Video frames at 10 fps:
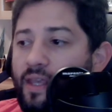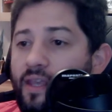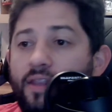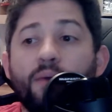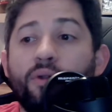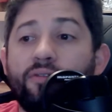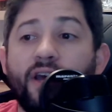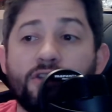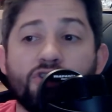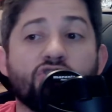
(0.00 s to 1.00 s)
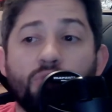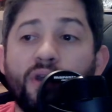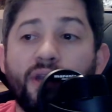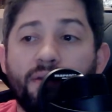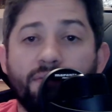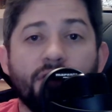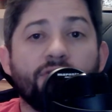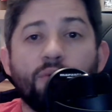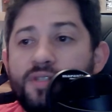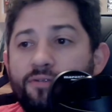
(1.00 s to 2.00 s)
They would have got destroyed if
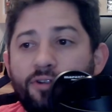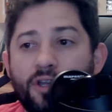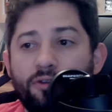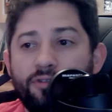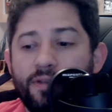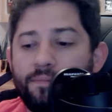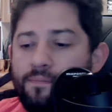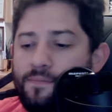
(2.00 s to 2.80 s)
it wasn't for COVID.